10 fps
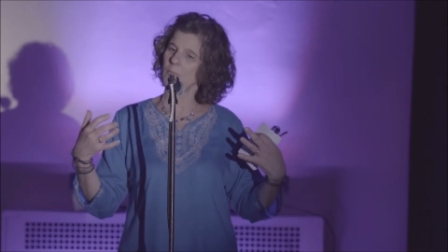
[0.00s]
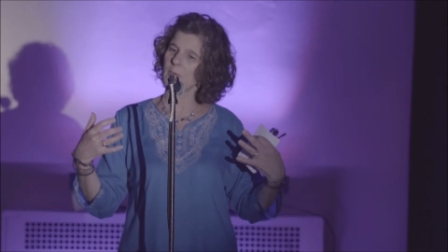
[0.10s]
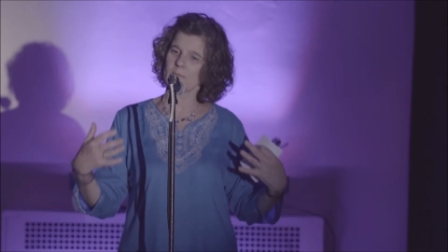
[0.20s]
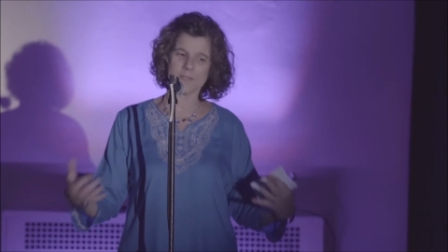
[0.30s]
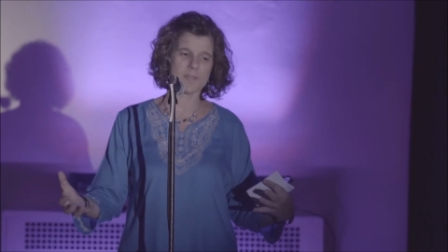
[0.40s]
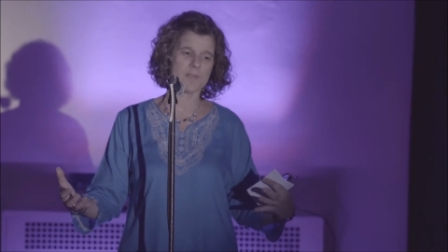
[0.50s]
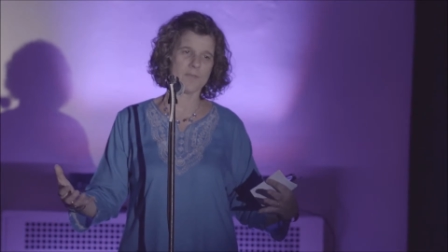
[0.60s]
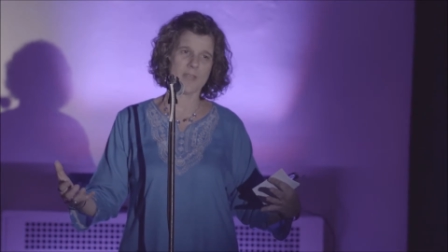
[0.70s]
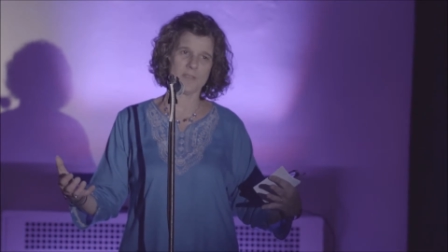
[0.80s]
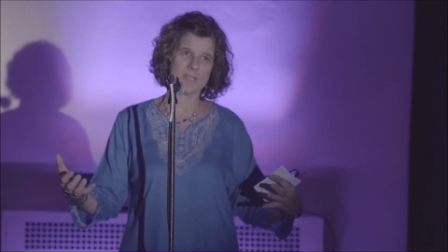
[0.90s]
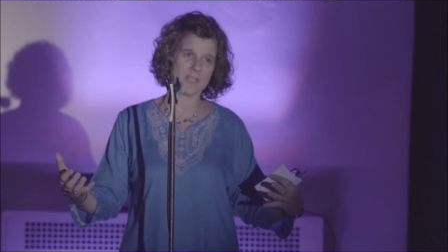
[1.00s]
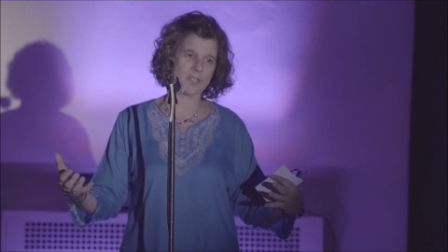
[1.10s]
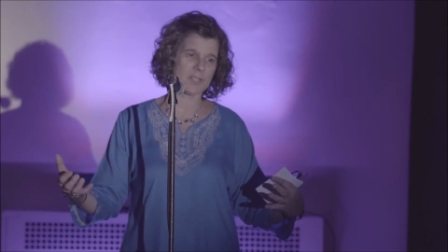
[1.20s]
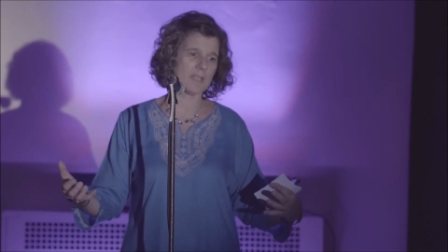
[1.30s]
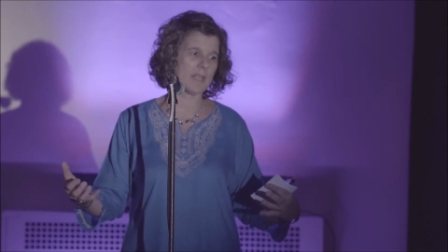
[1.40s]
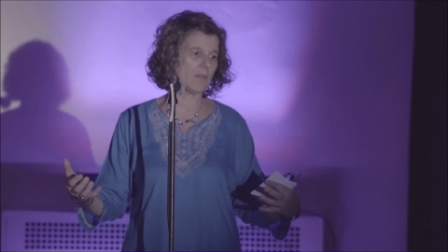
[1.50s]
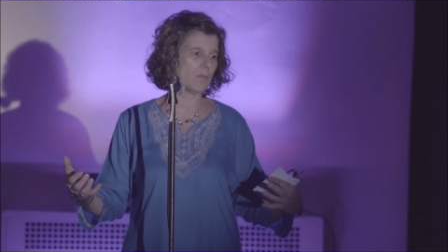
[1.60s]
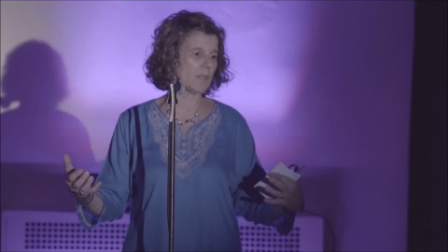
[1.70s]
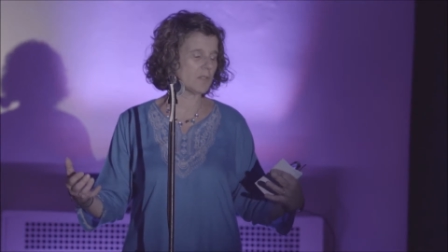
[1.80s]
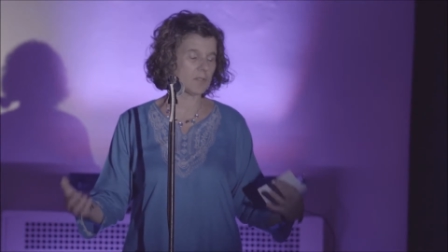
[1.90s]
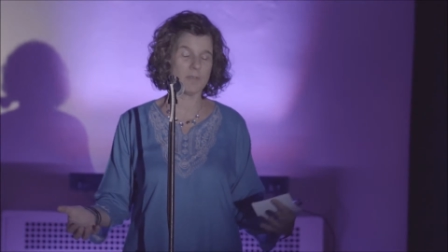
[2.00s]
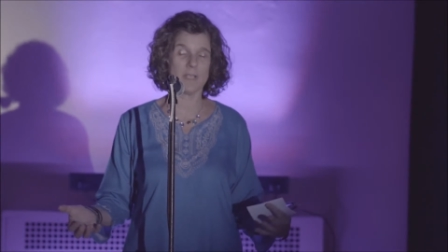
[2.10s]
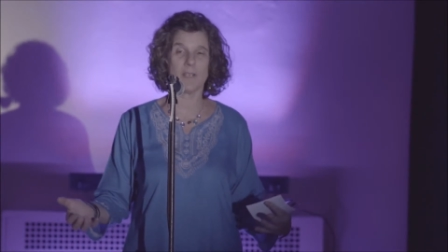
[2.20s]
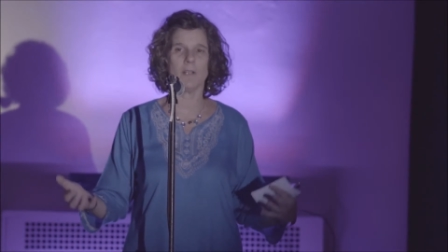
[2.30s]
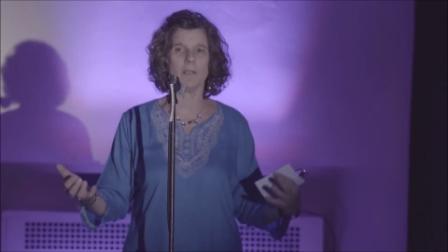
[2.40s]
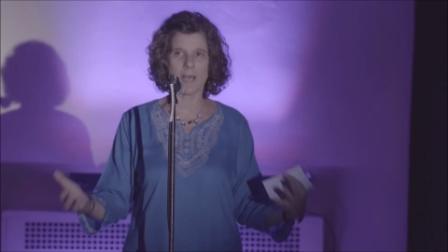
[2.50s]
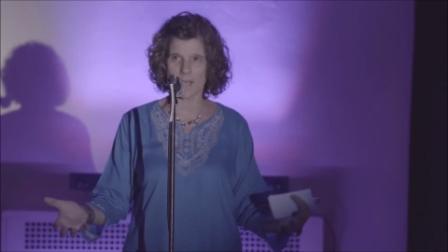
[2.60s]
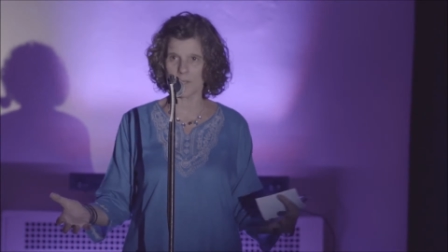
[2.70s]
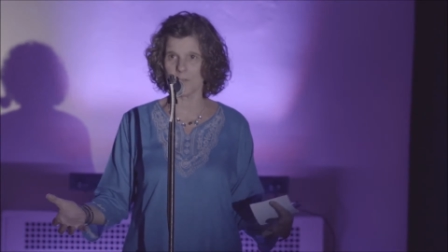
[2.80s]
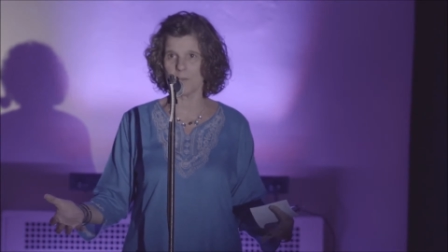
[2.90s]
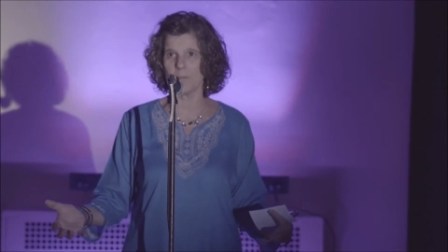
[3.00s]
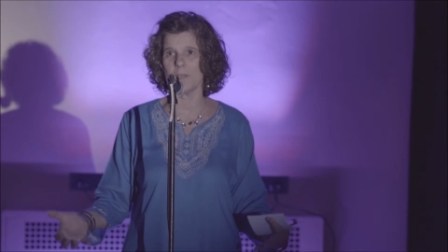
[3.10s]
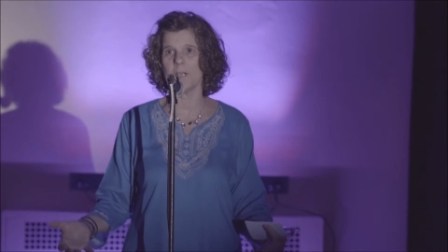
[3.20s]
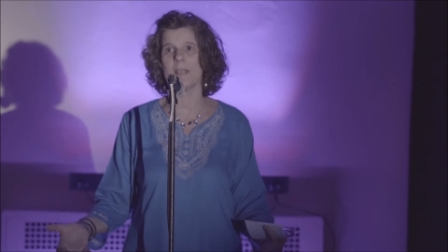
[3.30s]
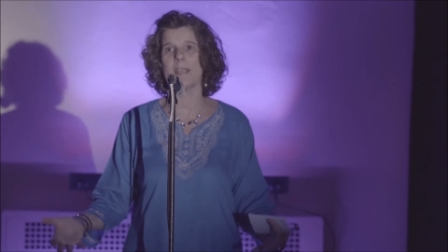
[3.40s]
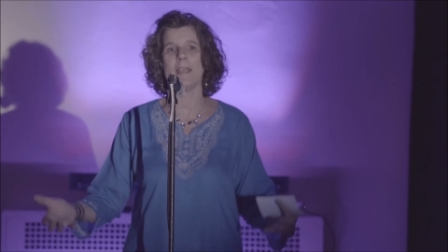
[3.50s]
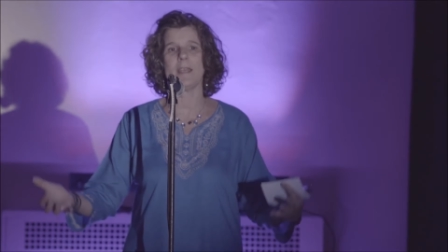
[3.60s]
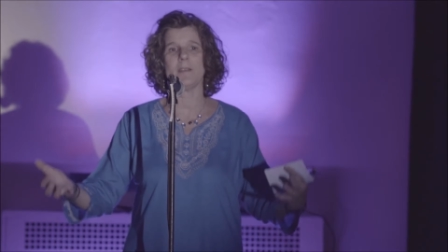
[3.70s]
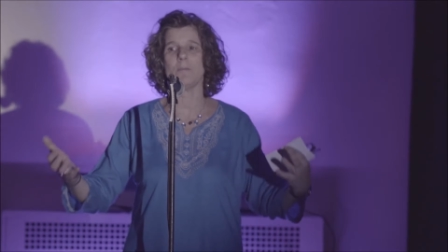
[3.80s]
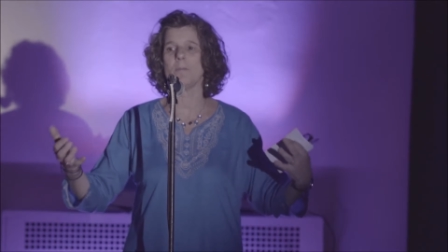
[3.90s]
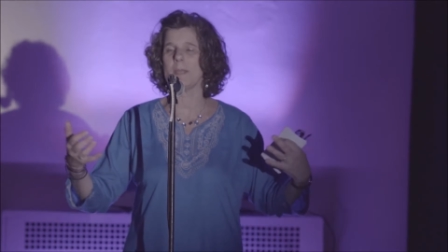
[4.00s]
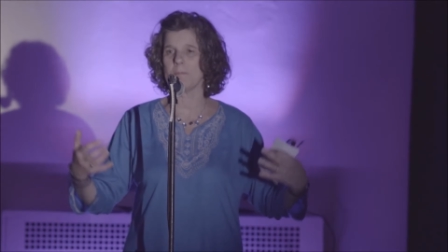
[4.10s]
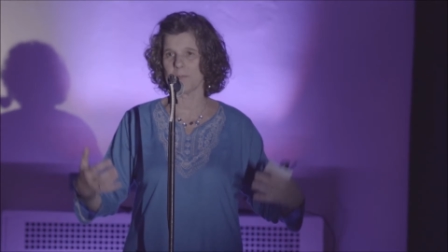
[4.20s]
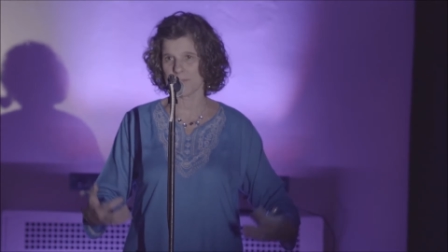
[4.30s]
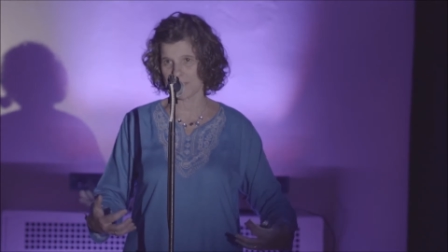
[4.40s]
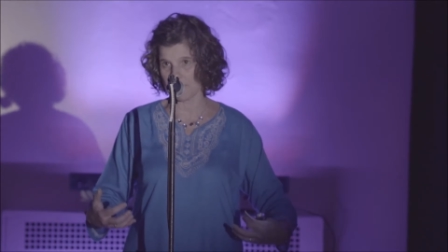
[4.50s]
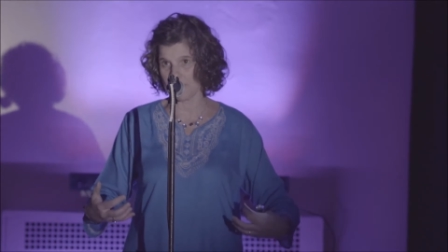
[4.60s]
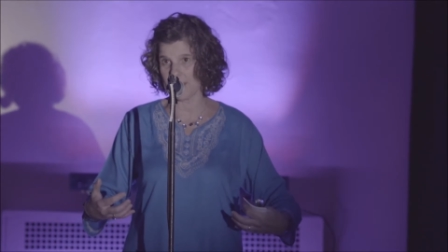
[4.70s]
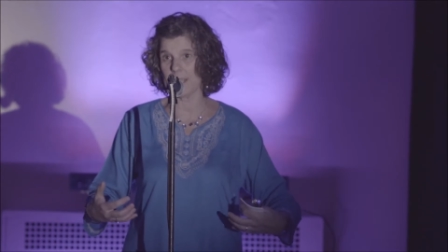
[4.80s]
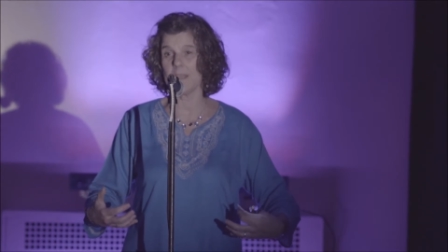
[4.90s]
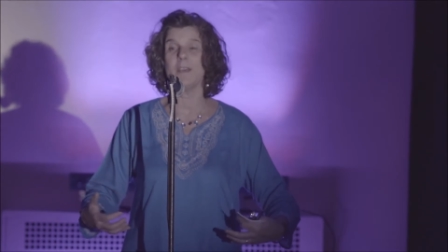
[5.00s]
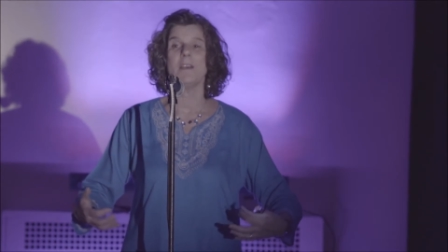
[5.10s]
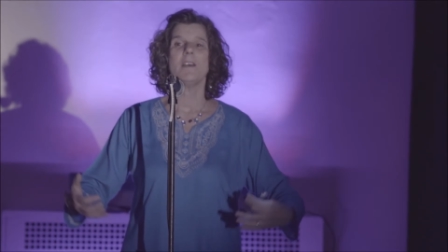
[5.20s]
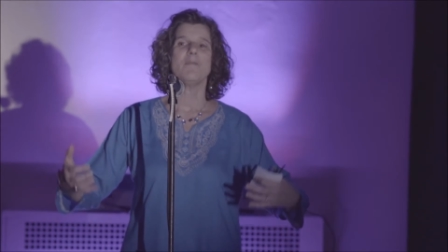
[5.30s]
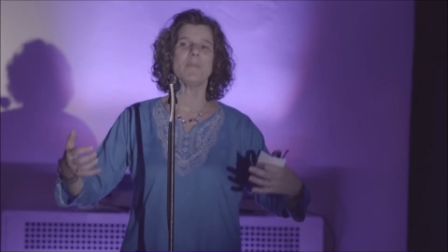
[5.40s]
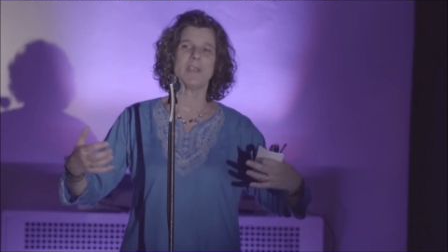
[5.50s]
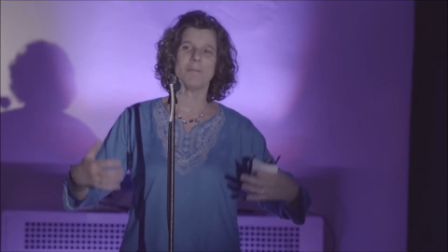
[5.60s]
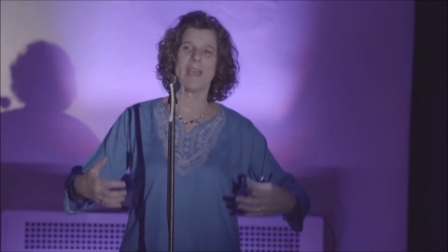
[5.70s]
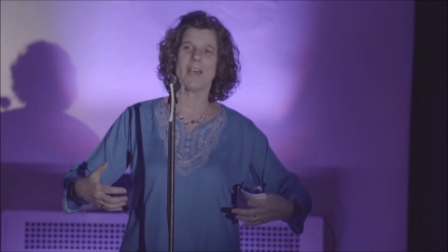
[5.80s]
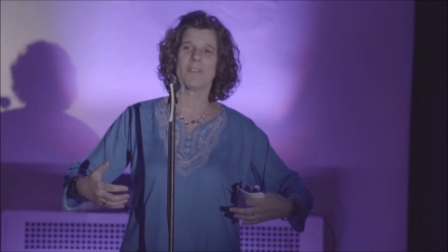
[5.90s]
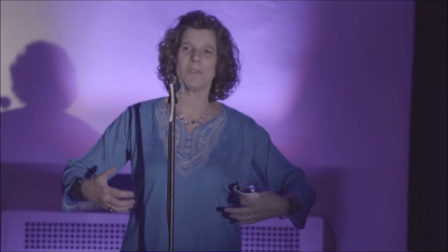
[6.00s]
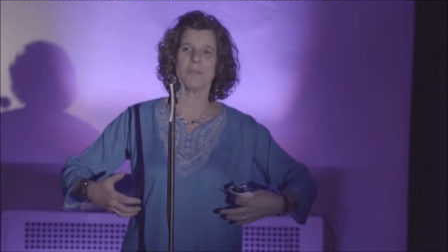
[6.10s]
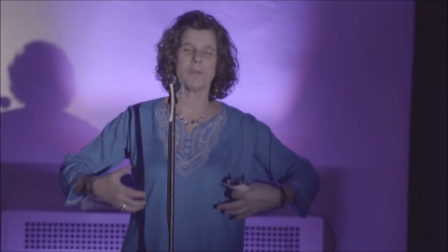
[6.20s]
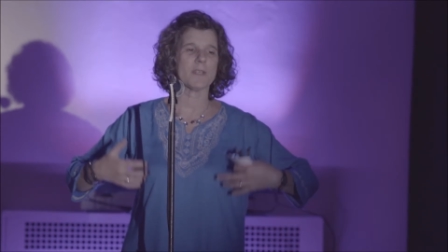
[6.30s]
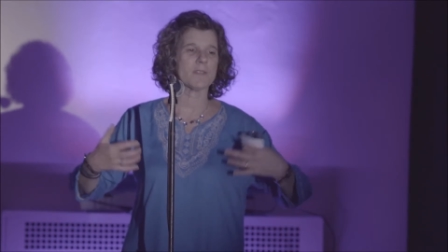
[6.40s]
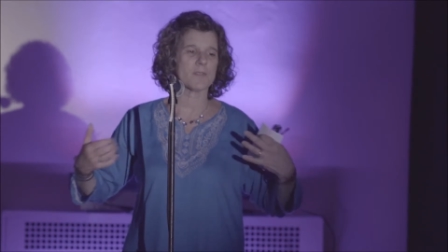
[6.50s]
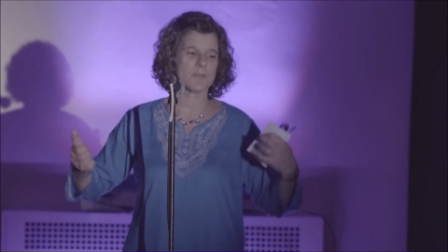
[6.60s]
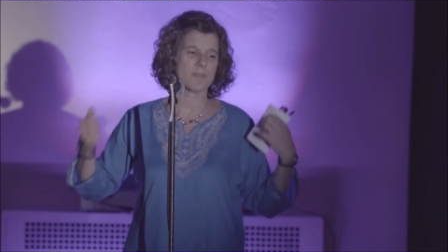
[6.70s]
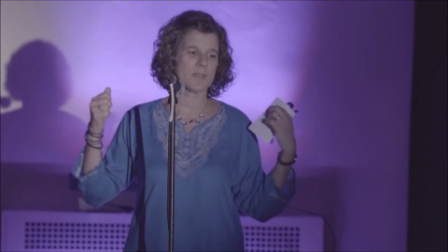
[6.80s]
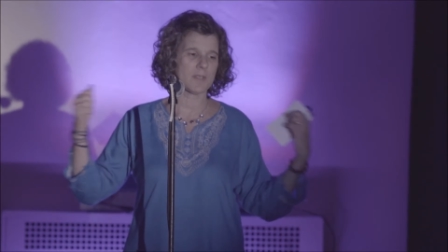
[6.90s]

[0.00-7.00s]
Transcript: with this foundation, and we're doing a lot of good work, and people see me and Matthew as,